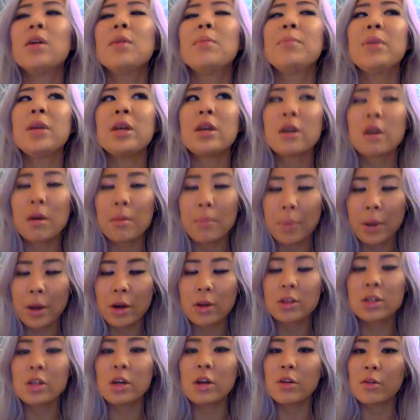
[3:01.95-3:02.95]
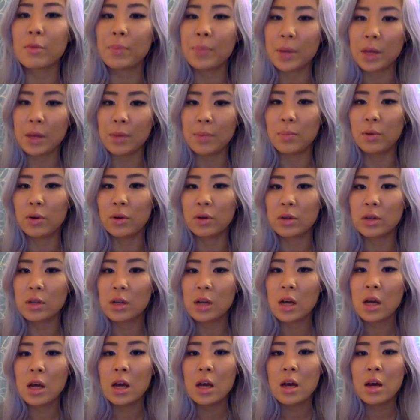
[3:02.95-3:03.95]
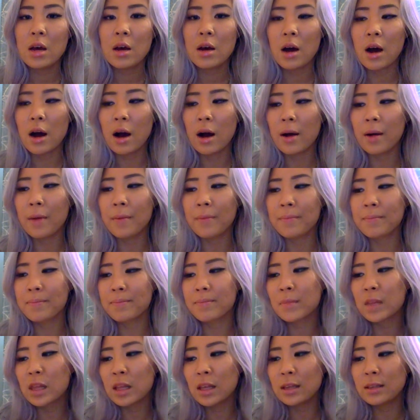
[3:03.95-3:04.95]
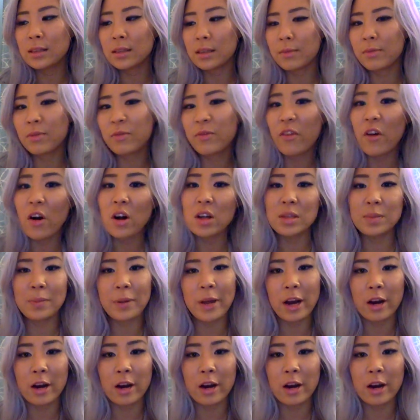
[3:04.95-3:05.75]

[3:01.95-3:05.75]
being compared to other people. It's a false